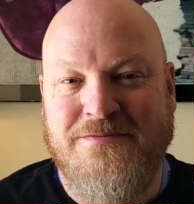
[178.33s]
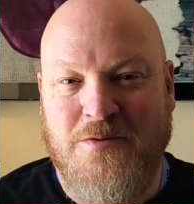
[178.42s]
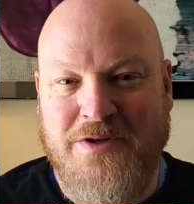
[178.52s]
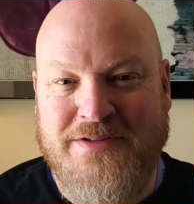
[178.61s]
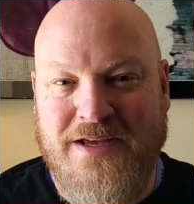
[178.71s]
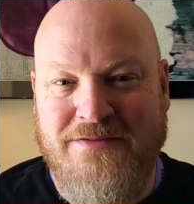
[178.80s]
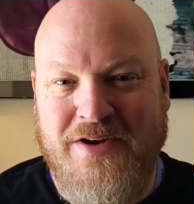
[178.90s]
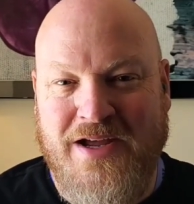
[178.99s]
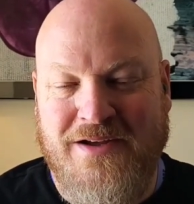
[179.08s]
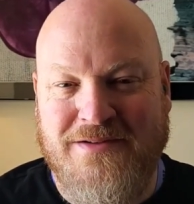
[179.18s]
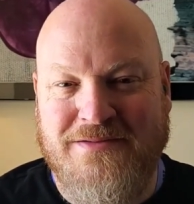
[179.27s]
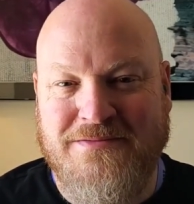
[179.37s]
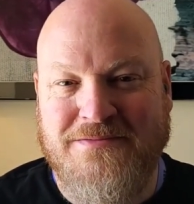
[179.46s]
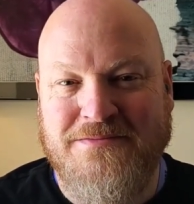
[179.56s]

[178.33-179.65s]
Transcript: 47 out.